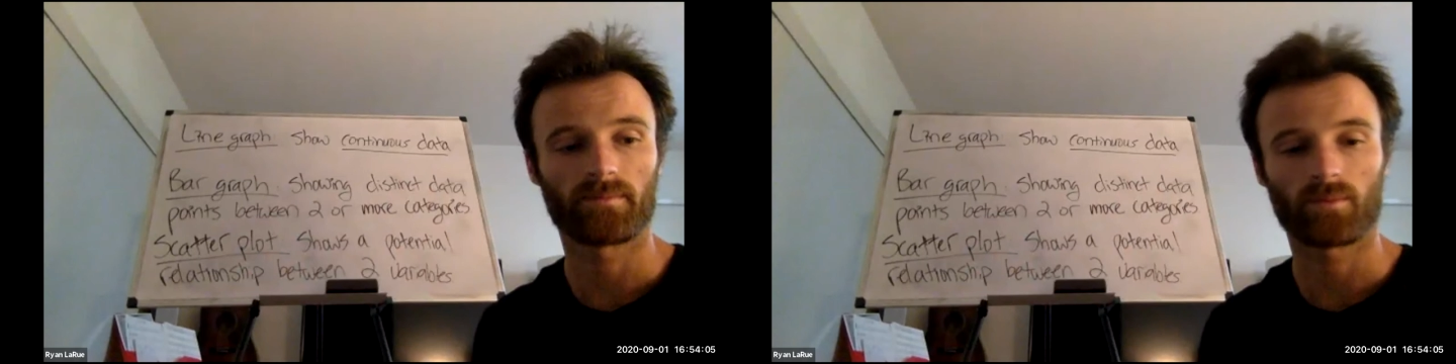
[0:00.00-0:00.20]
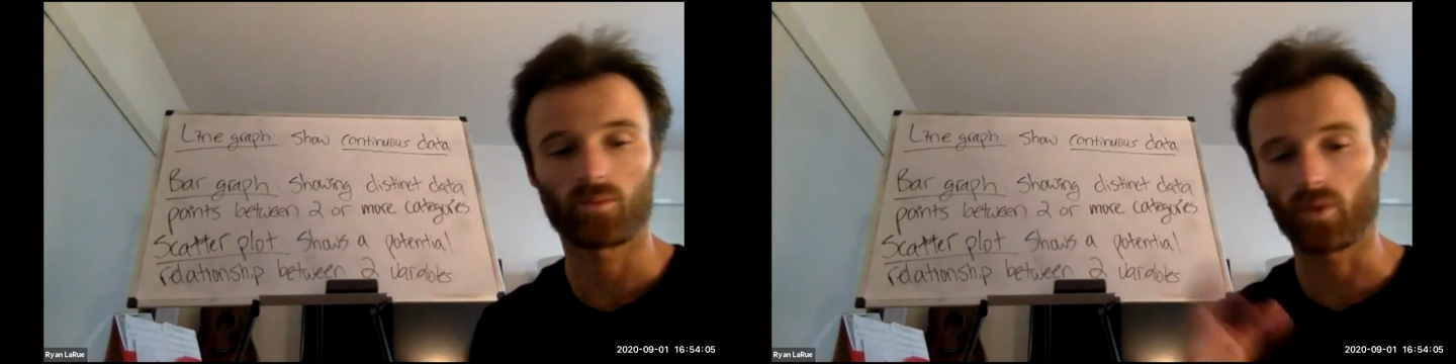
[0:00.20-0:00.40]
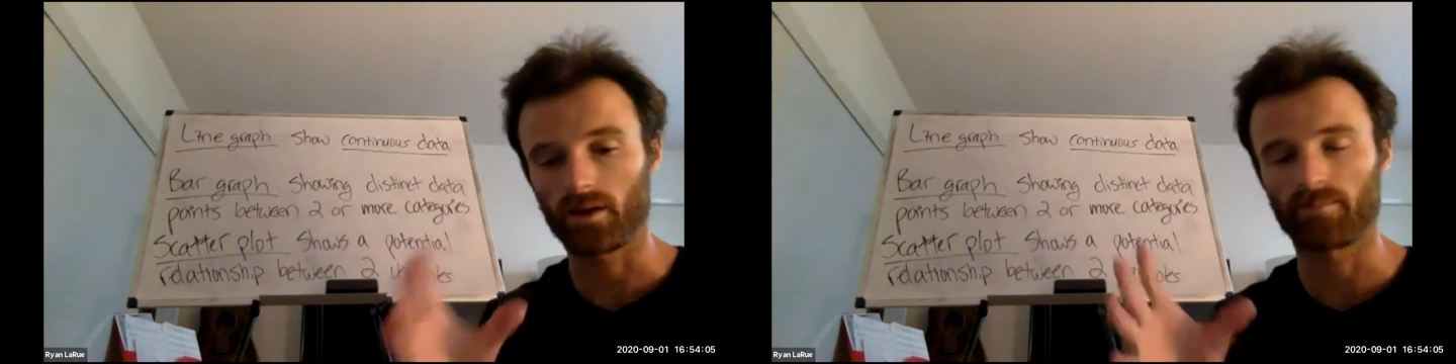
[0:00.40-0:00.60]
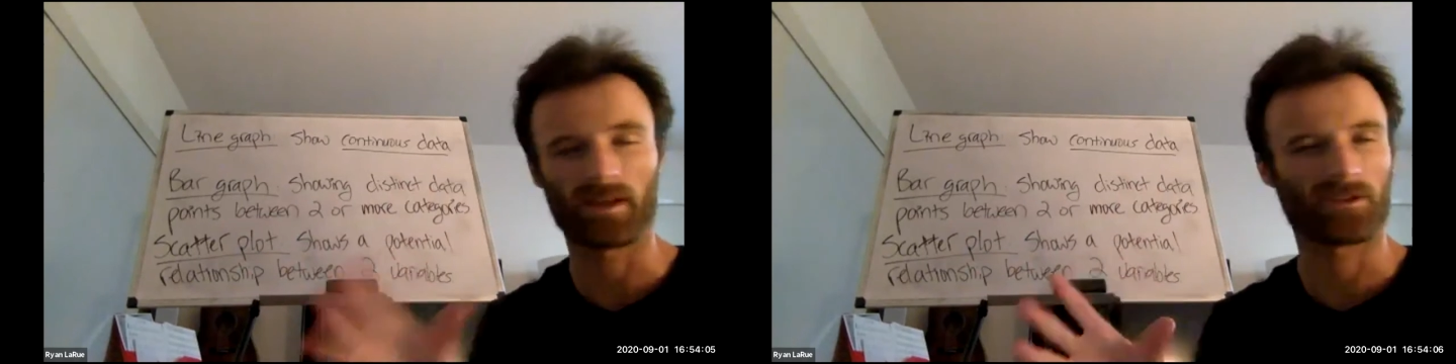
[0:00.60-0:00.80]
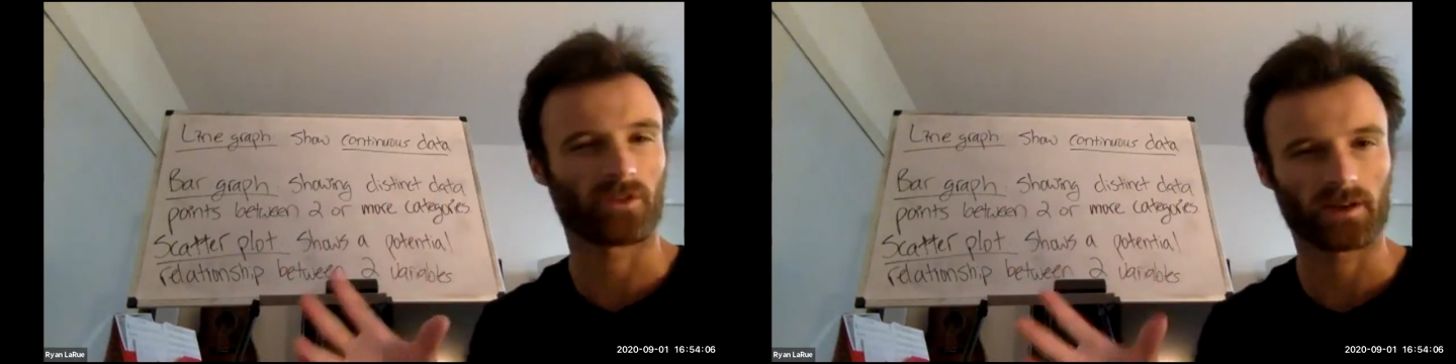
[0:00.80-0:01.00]
what
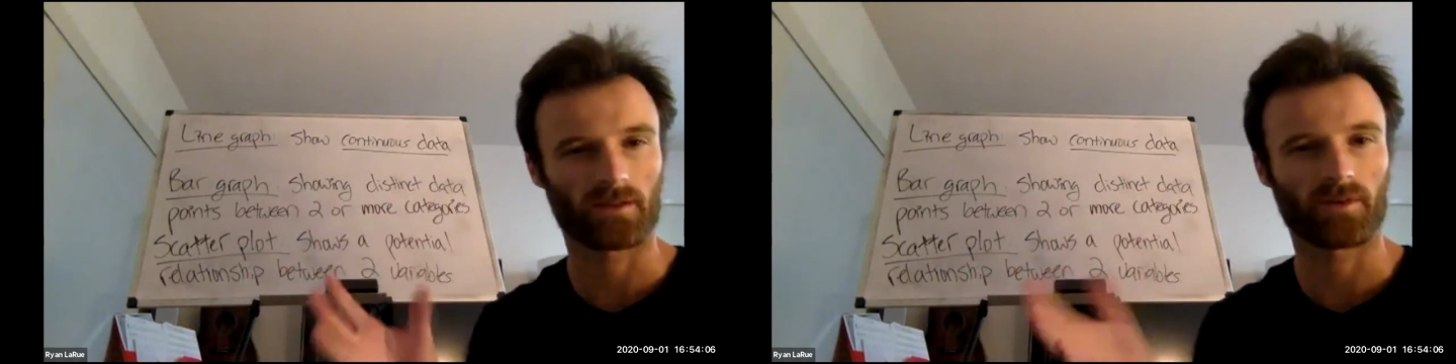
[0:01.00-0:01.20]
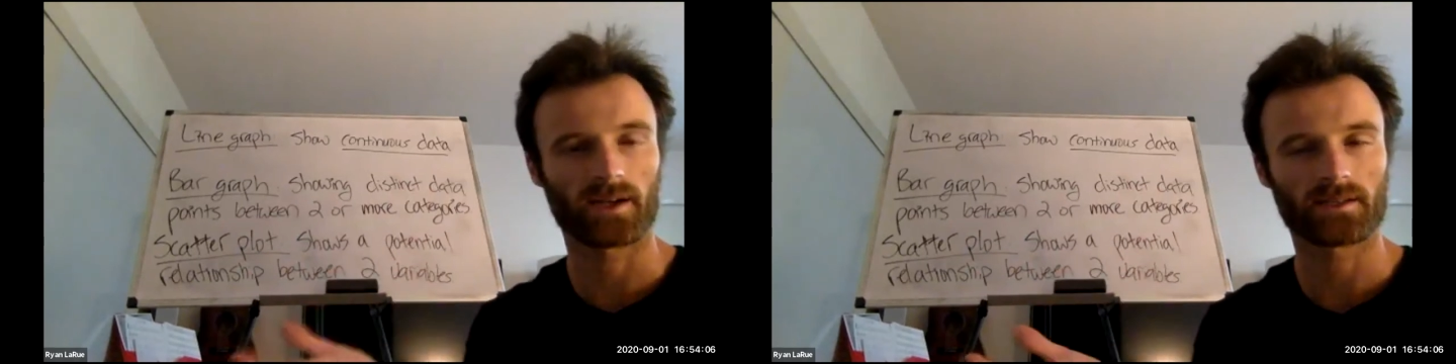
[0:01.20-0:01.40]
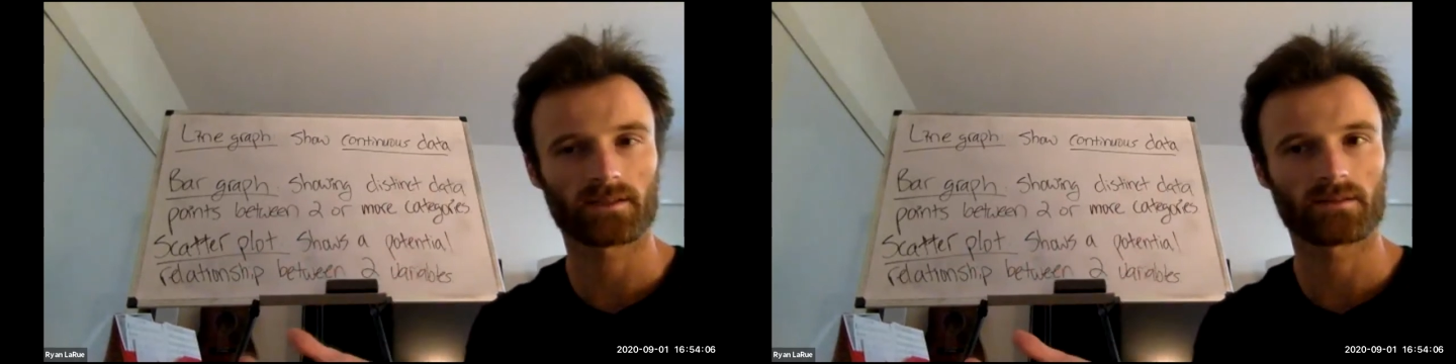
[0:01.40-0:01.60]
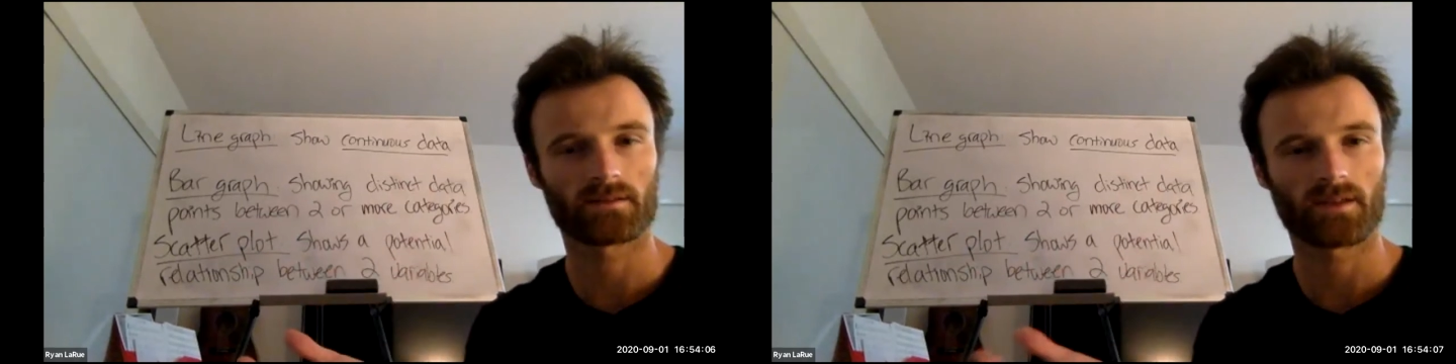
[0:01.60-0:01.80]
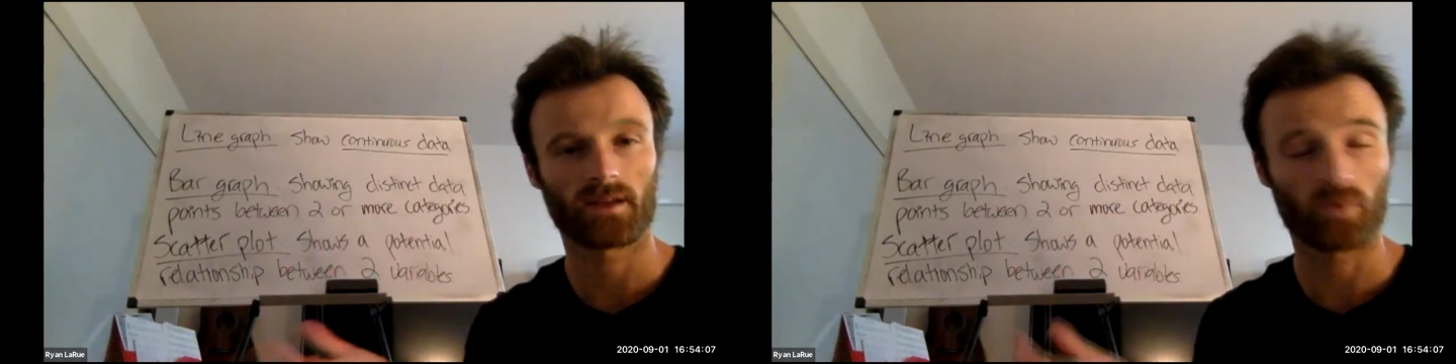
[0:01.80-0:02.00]
measuring device
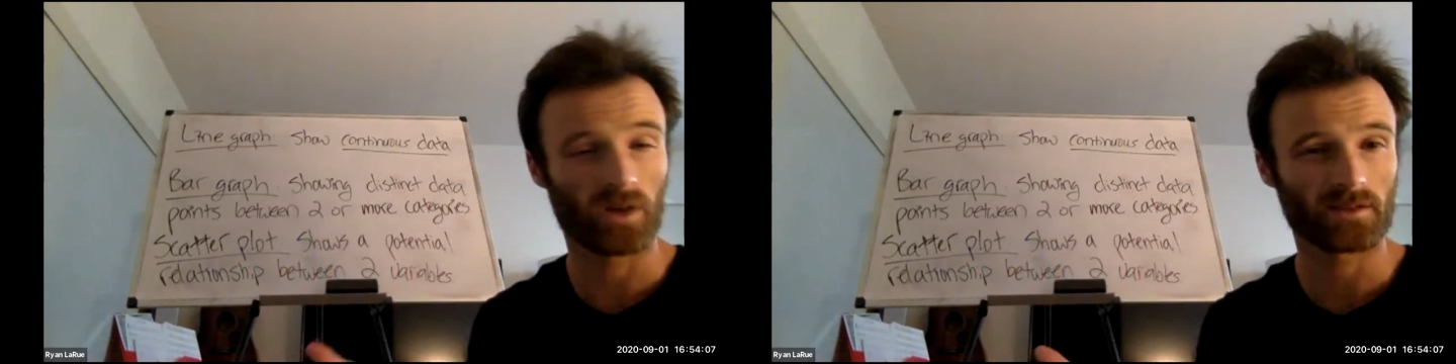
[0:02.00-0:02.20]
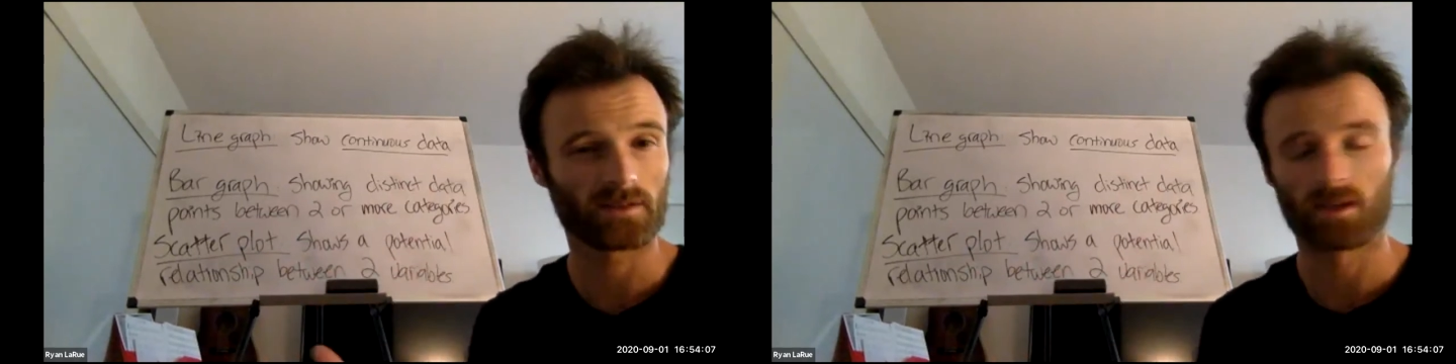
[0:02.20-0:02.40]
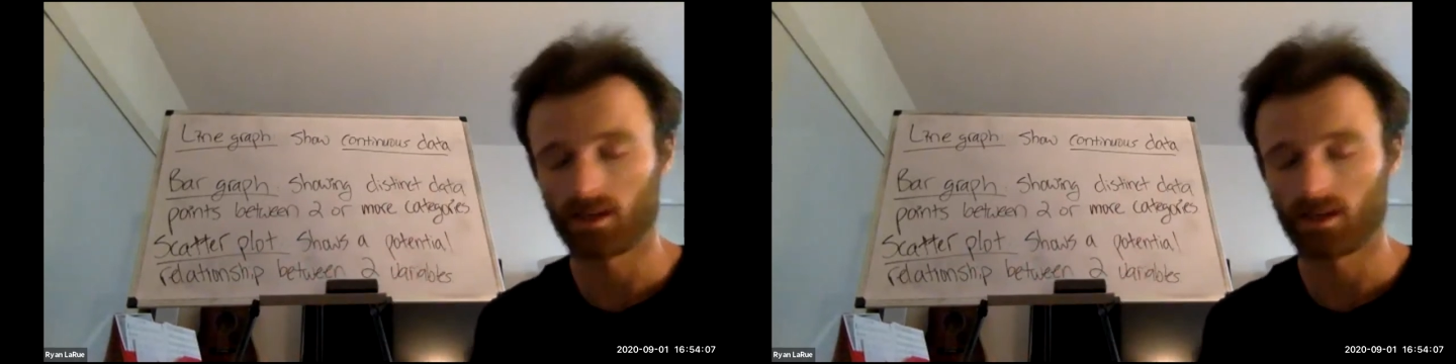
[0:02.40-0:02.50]
it was.